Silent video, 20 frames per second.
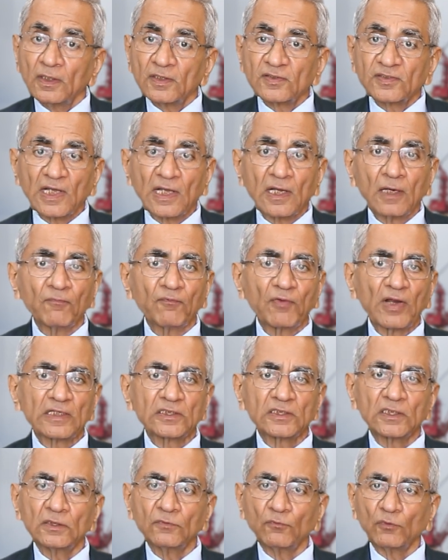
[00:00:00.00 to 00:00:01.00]
Second
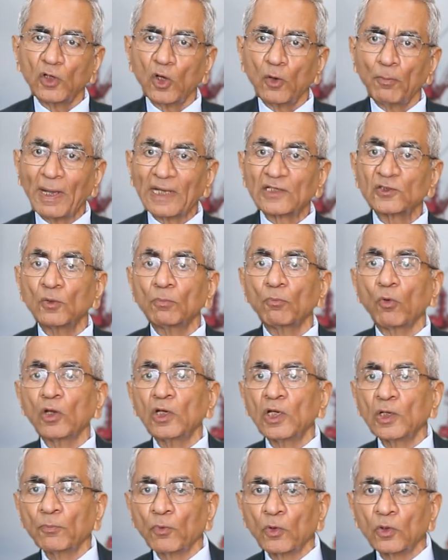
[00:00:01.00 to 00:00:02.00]
fraction will have maximum
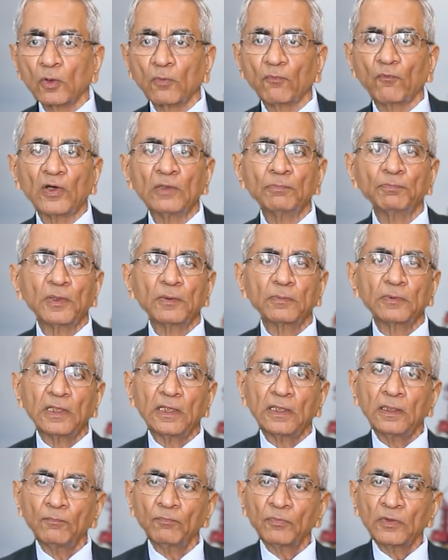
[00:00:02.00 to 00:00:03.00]
boiling point of
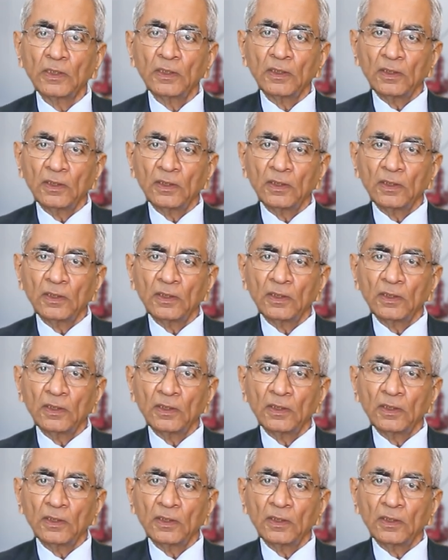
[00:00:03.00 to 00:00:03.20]
150.